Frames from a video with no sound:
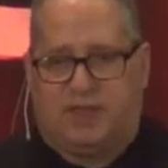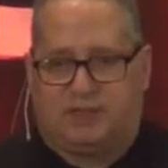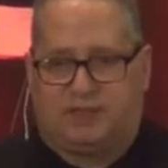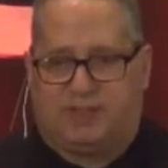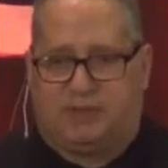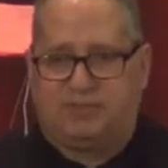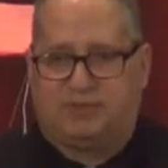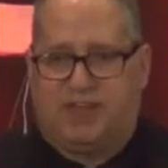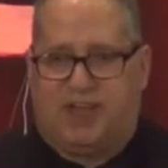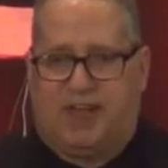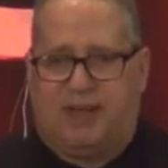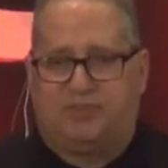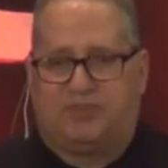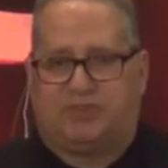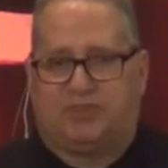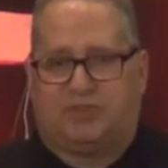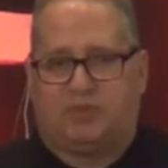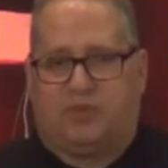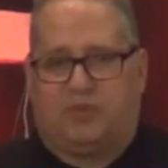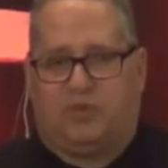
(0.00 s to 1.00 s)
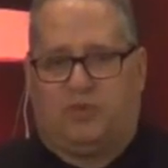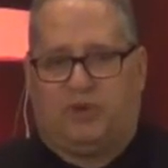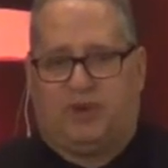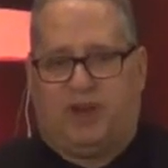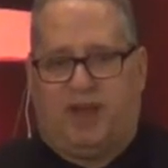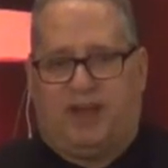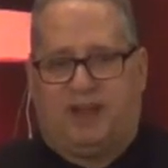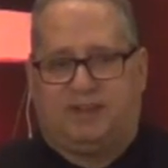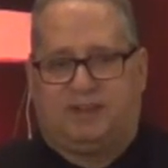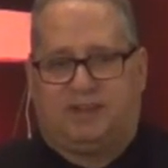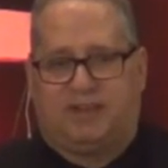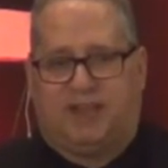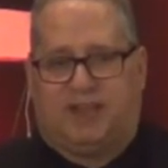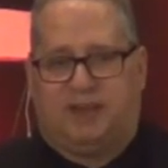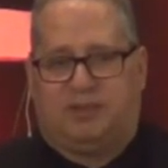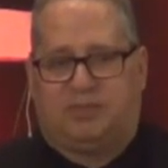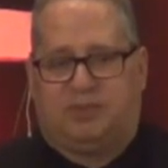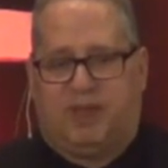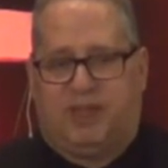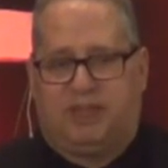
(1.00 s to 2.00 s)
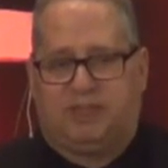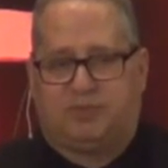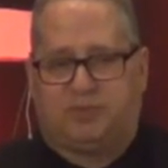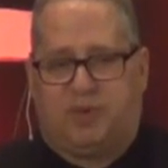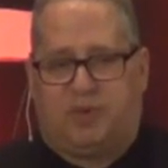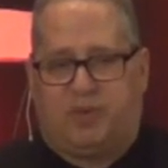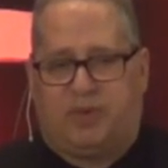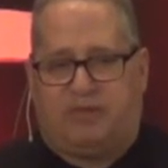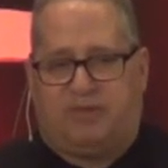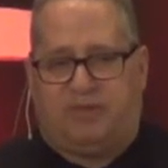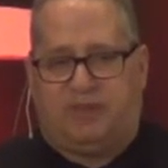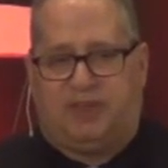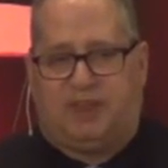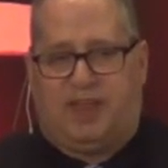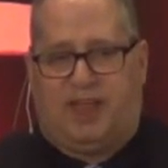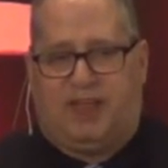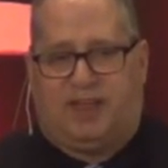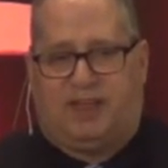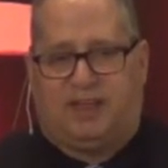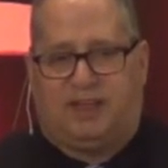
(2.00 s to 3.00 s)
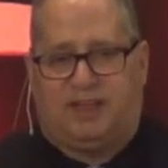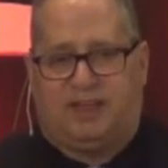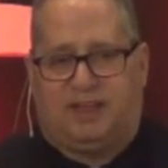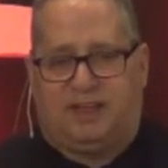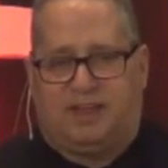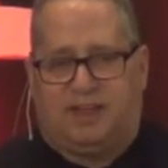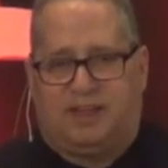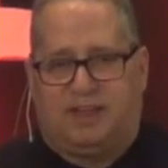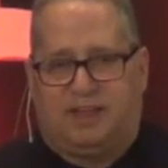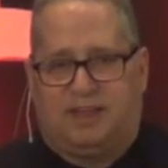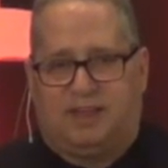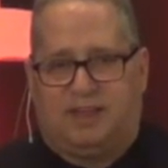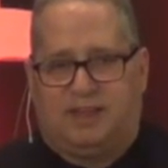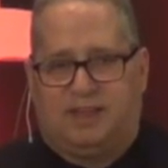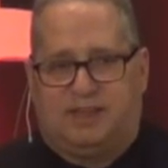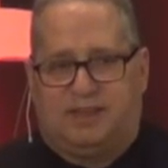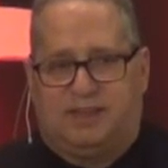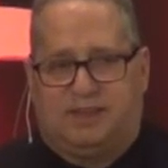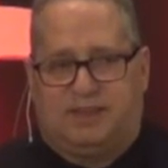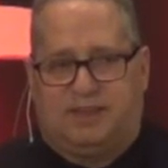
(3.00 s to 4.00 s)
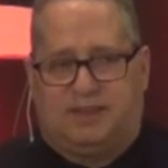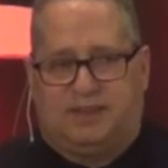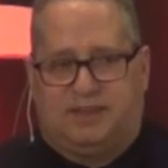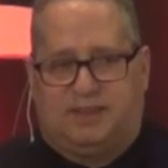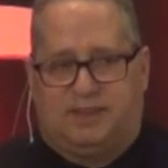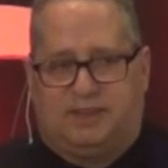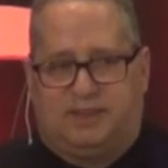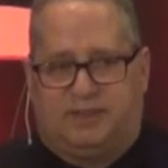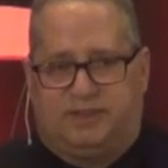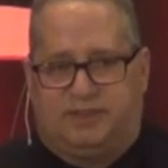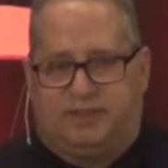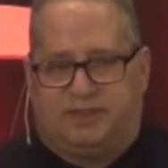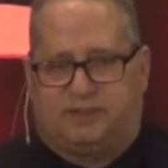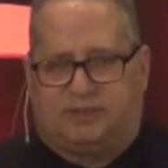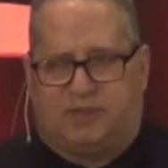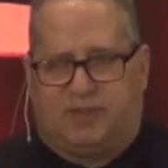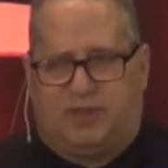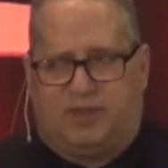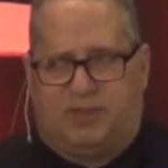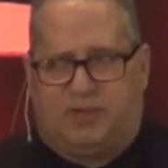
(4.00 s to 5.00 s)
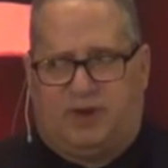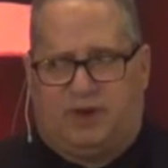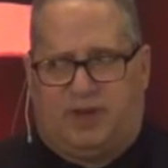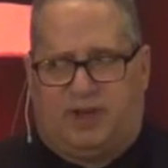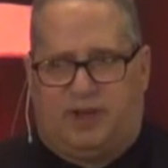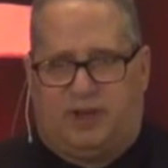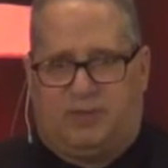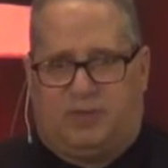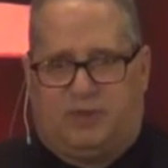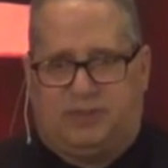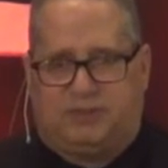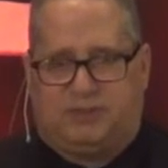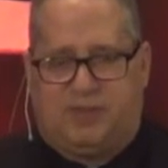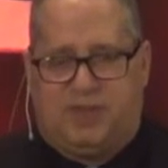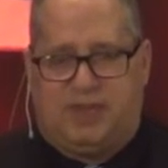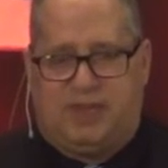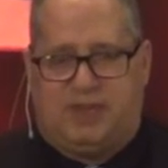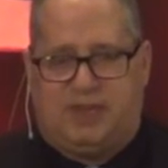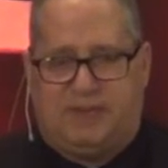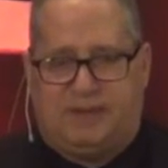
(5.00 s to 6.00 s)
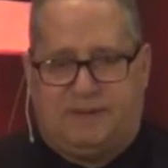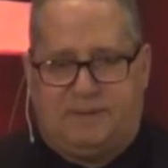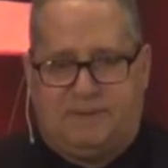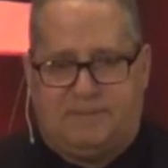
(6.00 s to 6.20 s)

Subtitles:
Sometimes we're not in a place where we feel like, is this really where God wants me?